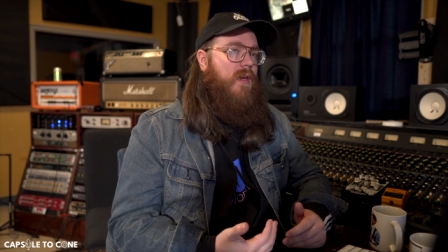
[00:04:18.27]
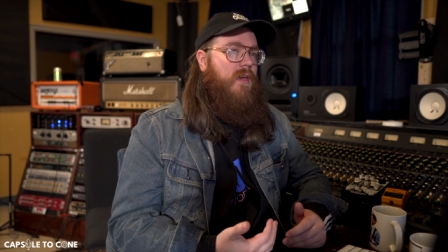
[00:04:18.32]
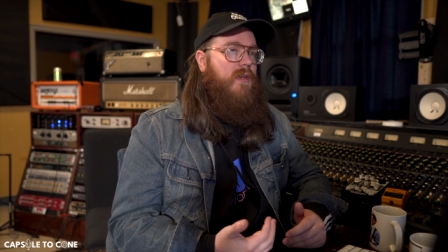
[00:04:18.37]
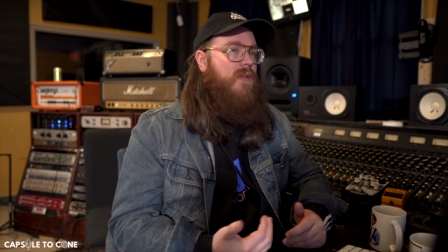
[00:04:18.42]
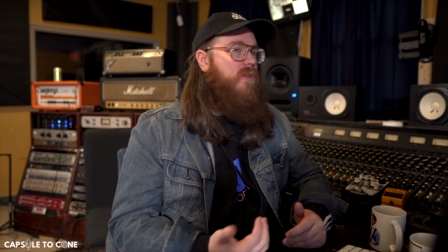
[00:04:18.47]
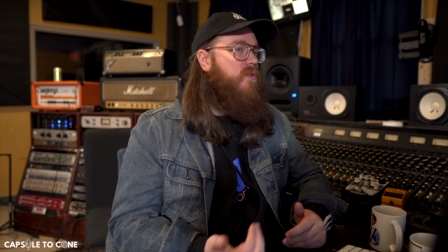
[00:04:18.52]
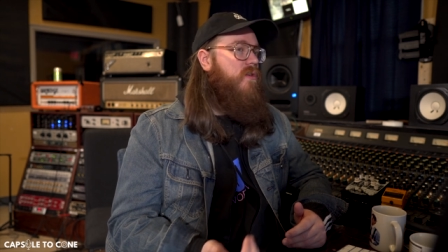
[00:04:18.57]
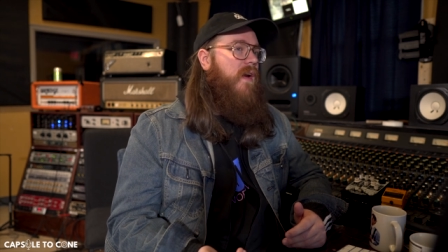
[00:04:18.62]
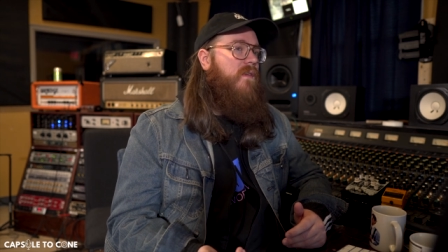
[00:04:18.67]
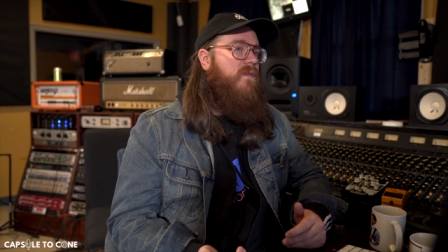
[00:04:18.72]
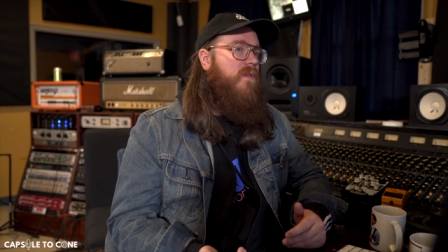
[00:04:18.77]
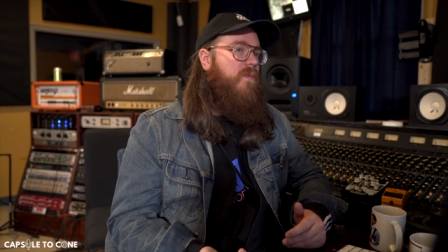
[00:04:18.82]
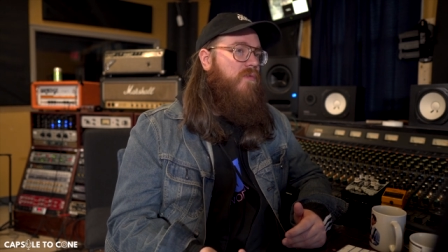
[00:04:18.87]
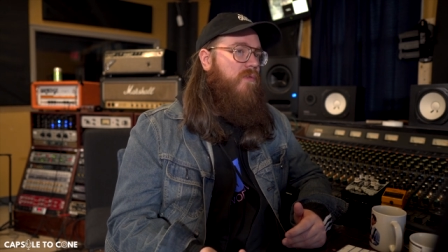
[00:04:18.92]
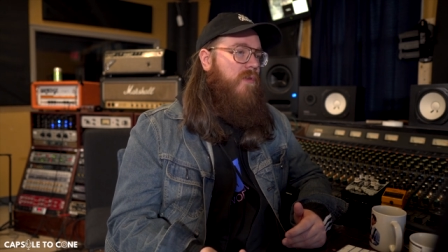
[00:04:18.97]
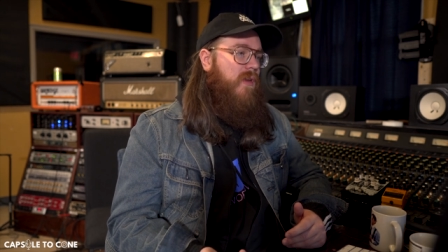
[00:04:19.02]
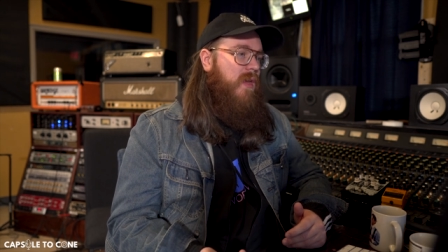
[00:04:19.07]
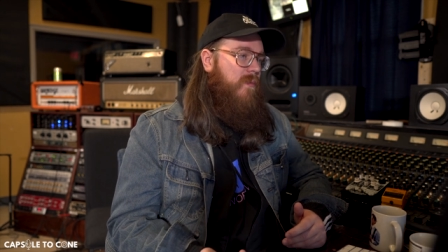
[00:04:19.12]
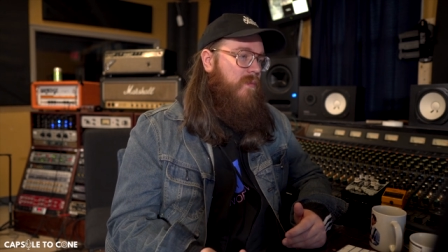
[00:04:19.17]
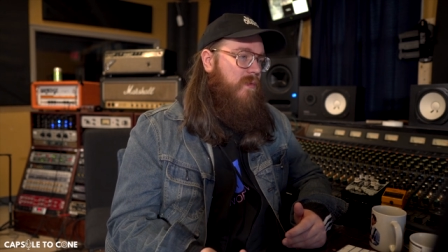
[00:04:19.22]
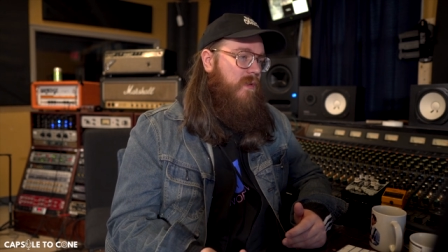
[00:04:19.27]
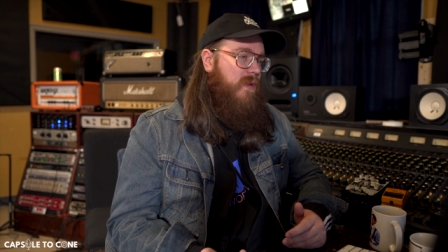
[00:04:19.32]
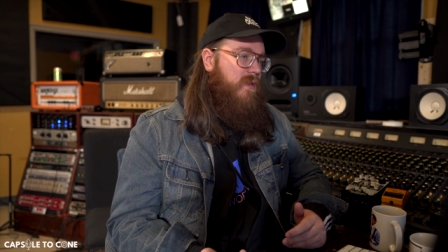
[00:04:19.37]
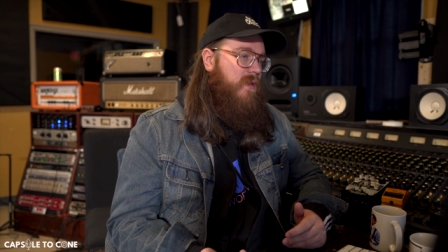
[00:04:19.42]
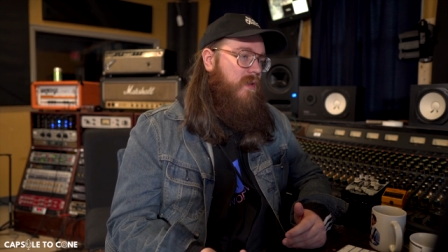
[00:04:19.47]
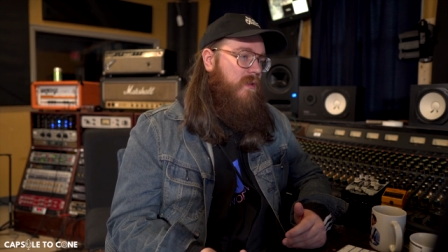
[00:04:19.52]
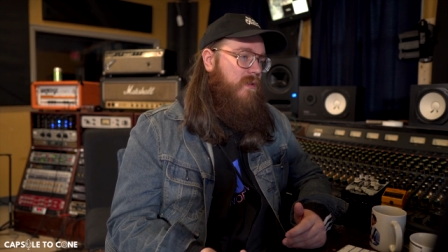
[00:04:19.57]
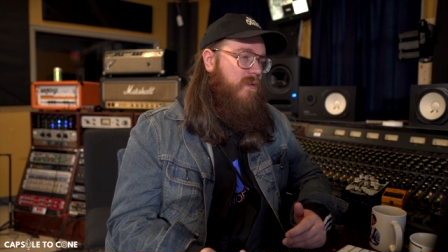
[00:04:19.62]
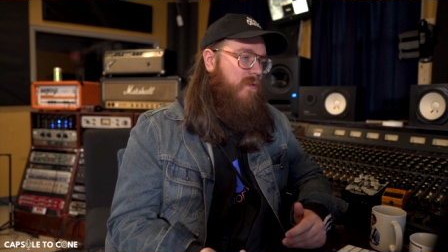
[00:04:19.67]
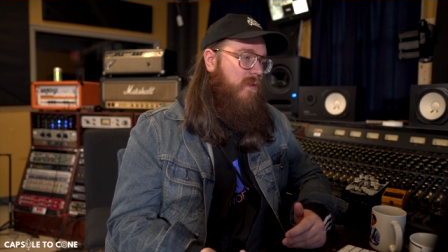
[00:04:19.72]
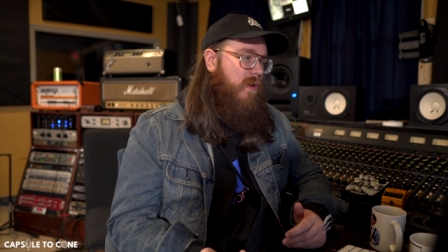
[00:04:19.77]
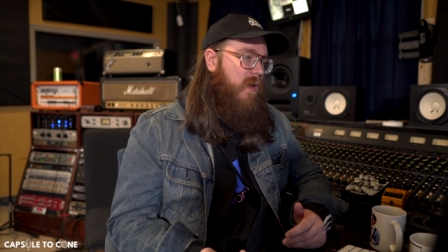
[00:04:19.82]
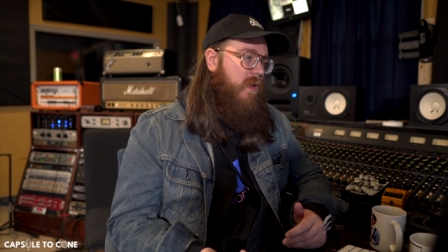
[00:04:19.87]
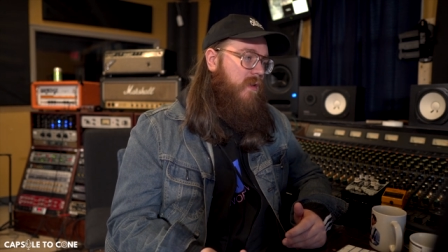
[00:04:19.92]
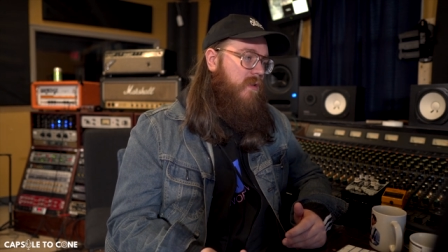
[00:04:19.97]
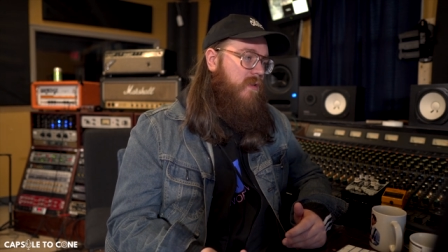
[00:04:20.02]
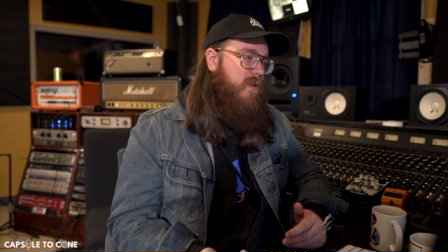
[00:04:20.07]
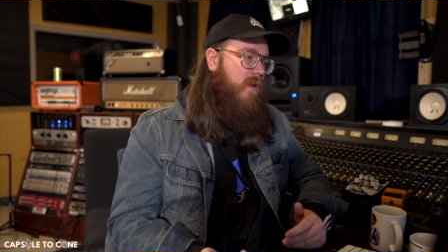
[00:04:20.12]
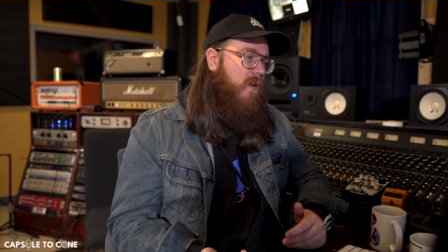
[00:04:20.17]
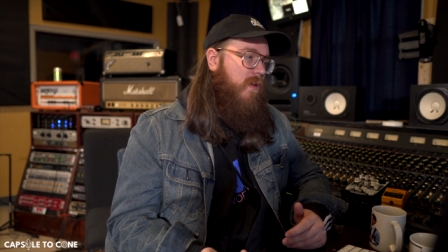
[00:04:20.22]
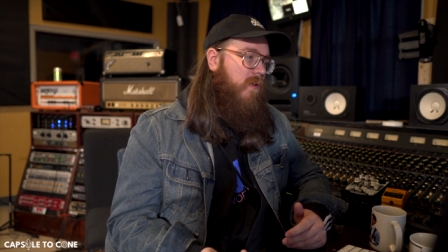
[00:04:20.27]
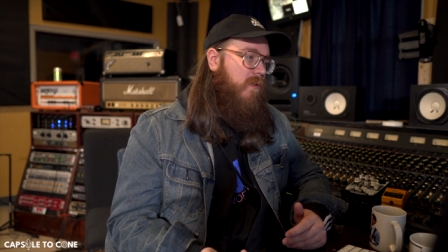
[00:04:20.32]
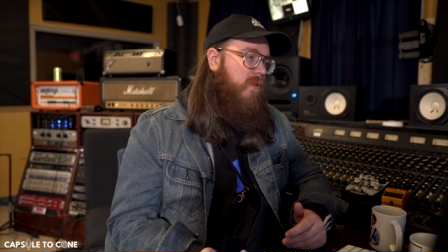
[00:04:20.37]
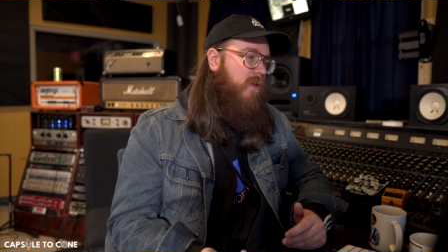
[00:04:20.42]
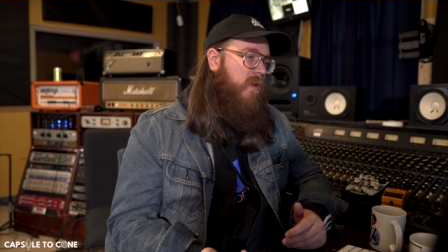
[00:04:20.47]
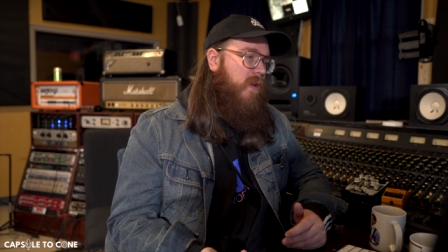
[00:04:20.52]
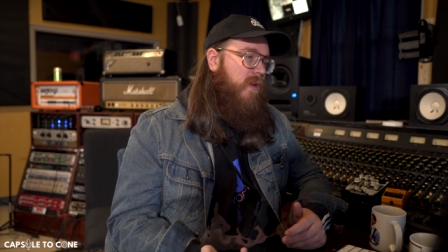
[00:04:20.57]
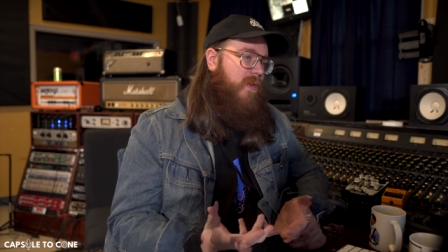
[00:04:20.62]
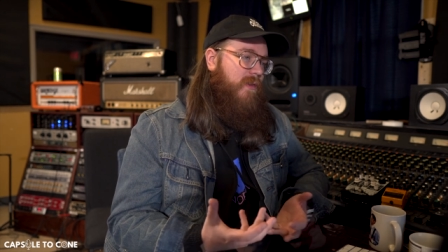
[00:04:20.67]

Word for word: I can drive the preamp and it sounds great. So